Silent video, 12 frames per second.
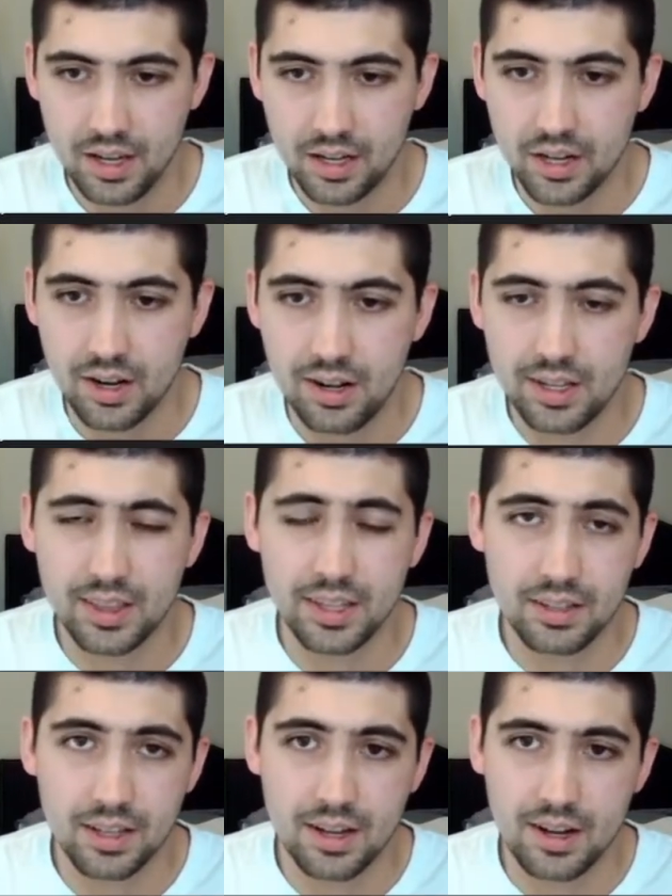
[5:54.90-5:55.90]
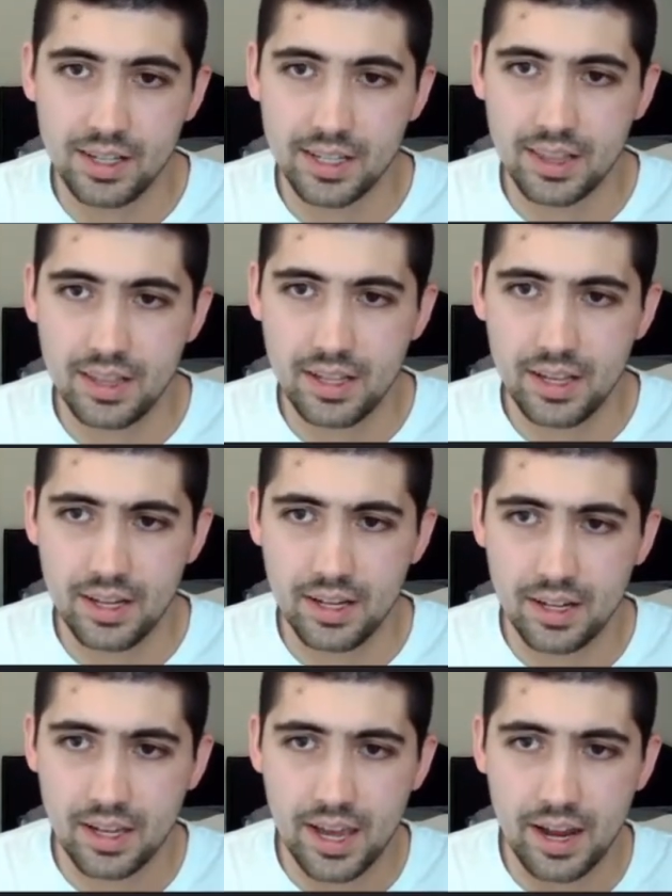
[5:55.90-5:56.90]
calling the
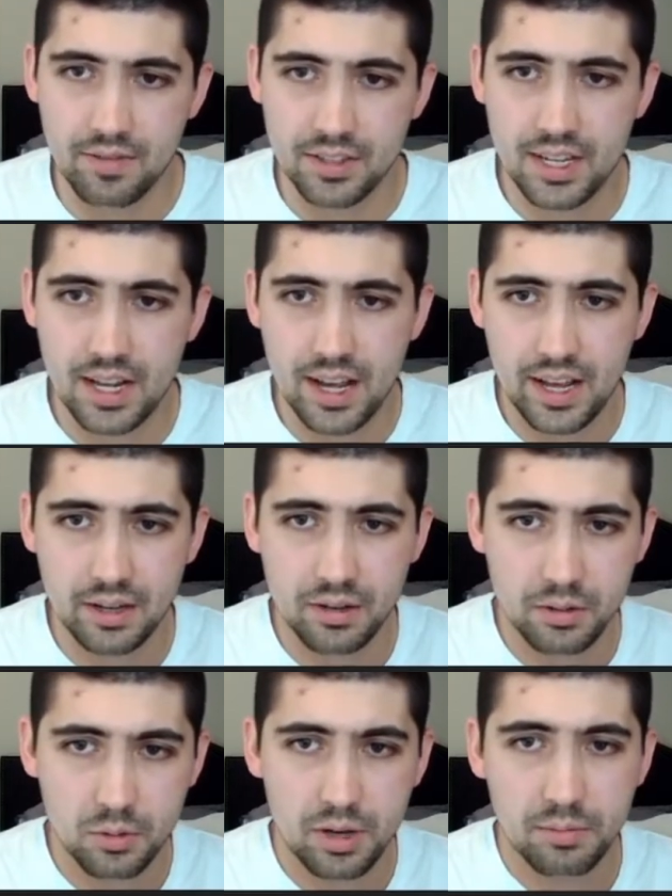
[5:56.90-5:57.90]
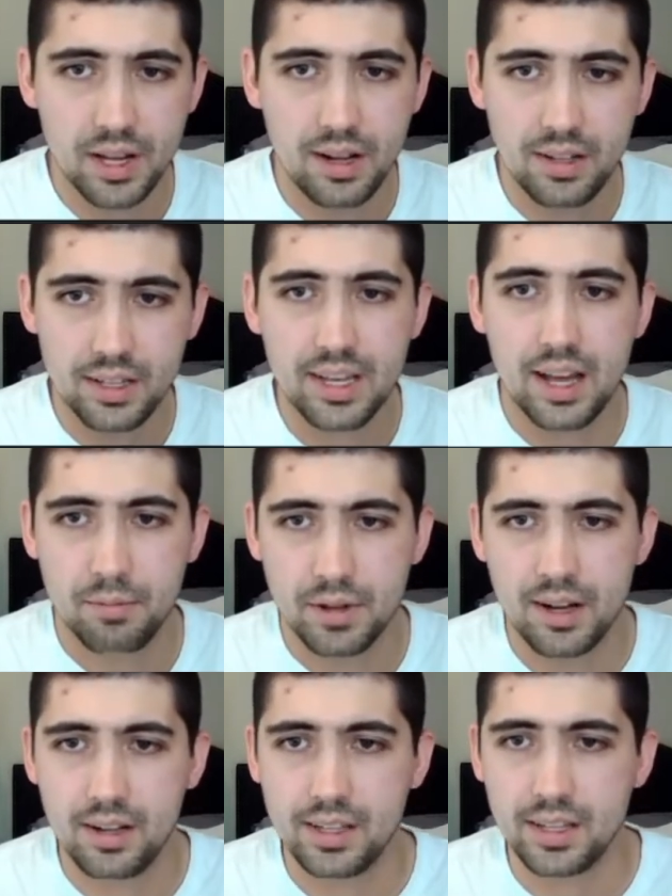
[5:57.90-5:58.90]
canvas tag, or I'm
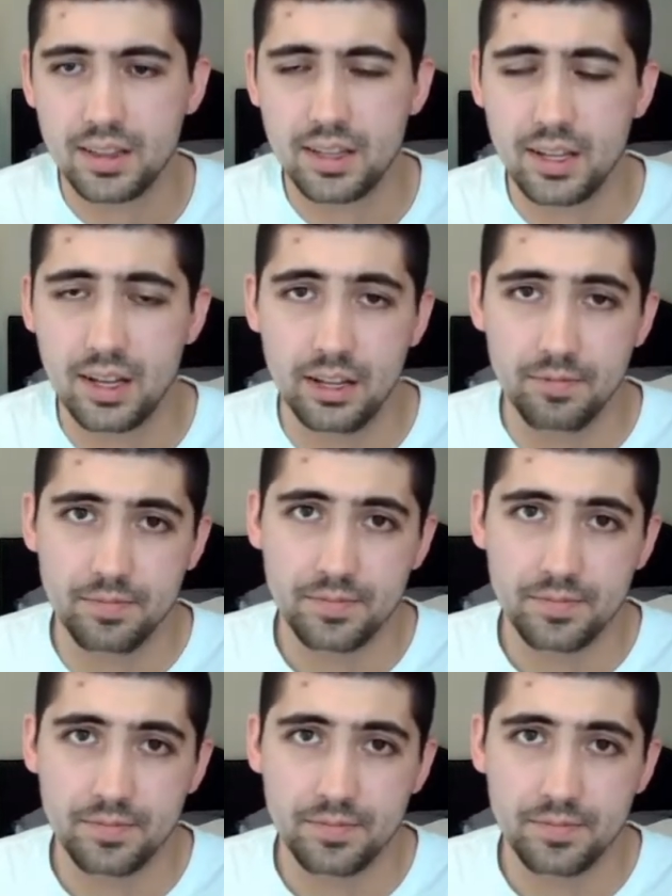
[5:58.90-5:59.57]
calling the